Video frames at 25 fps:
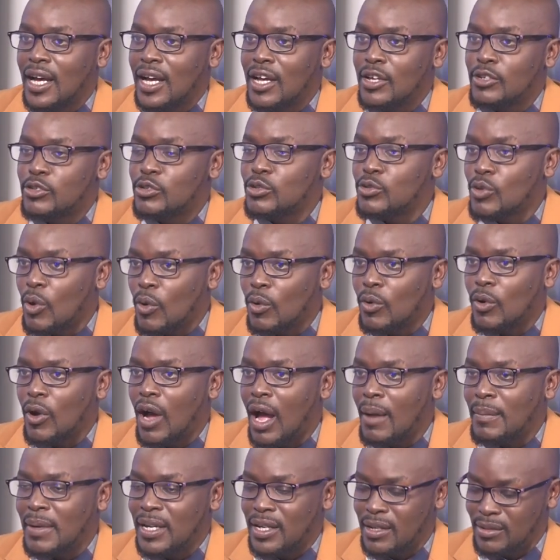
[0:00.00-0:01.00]
stock?
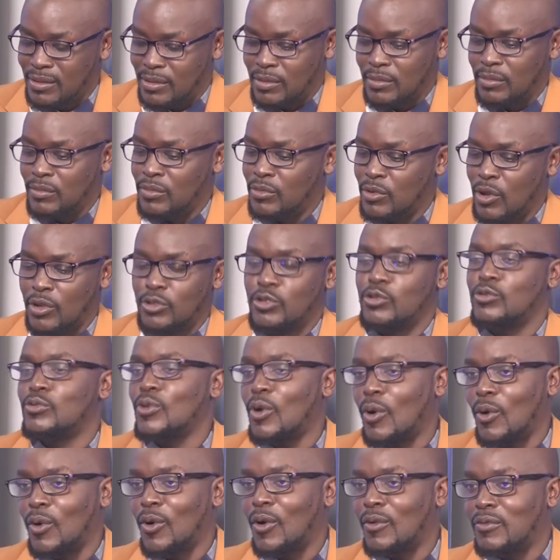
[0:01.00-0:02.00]
I mean, not
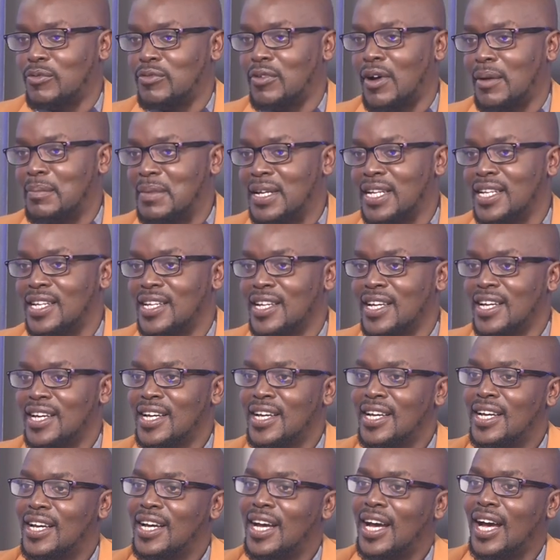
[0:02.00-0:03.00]
stock of, I mean,
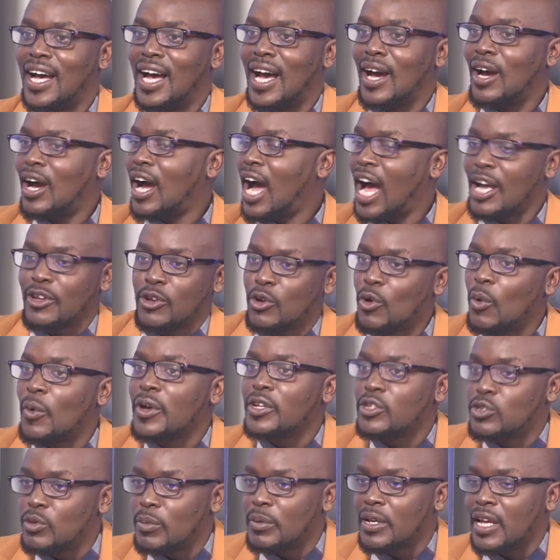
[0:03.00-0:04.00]
are you
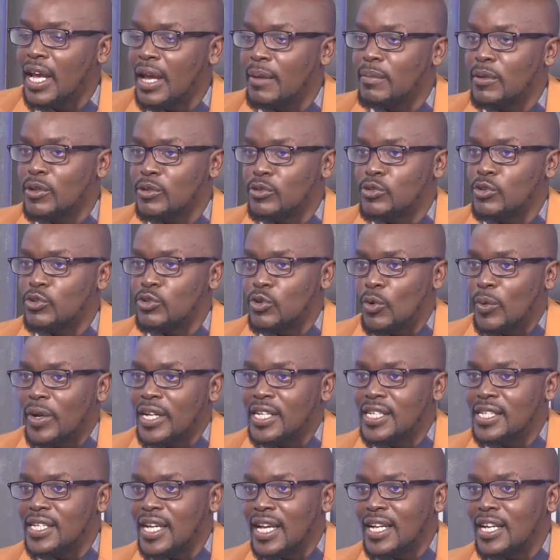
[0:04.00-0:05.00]
going to be able to do
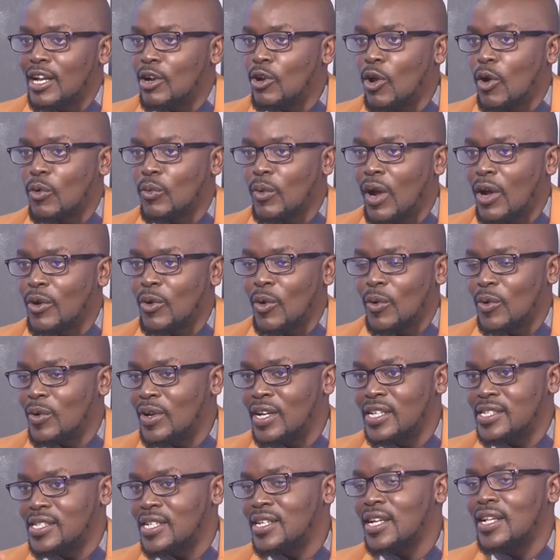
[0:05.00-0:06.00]
it in the long run, or
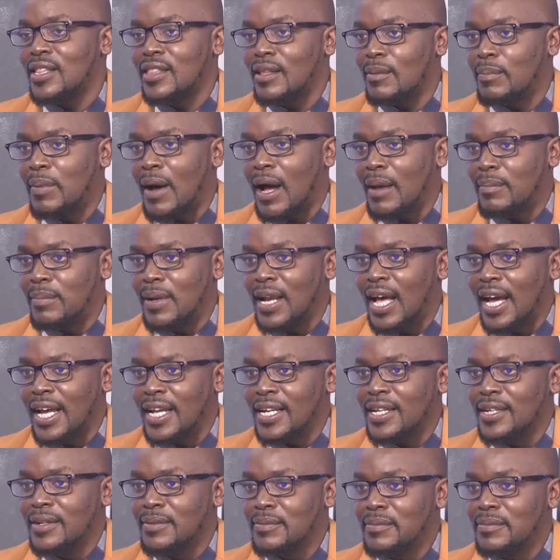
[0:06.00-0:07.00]
is it in the pipeline?